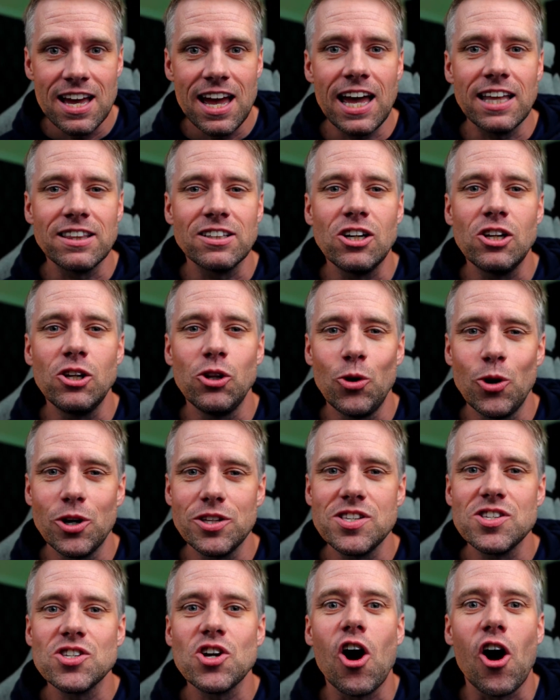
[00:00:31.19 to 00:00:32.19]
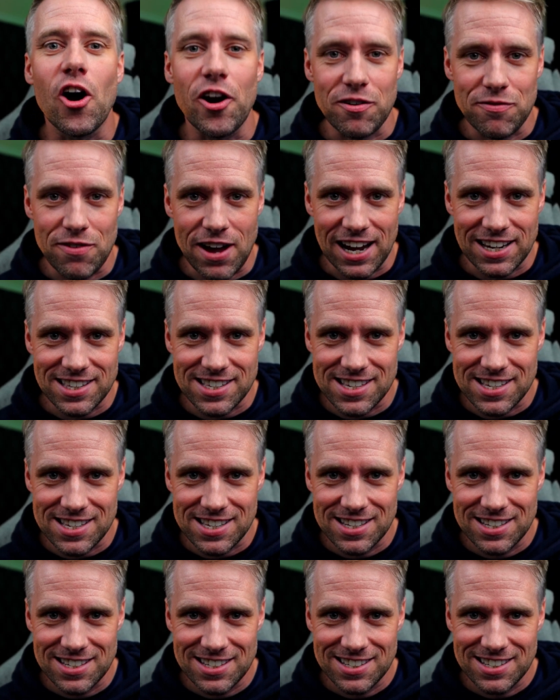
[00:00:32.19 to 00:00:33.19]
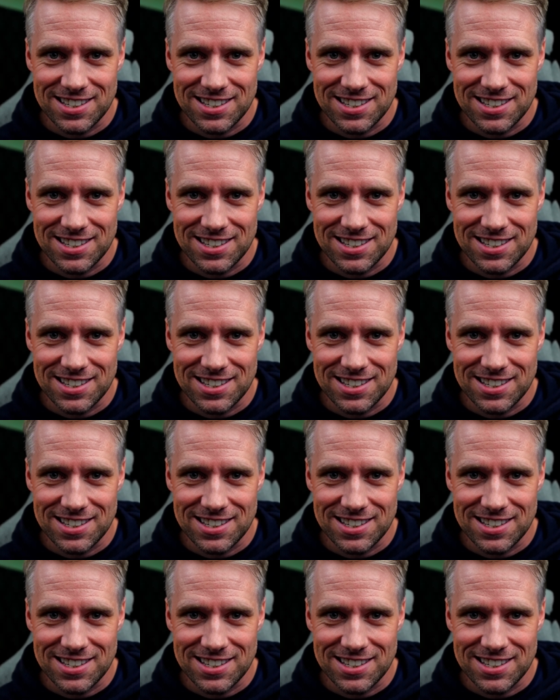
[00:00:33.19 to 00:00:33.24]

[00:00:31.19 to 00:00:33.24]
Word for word: and Claude's Artifacts.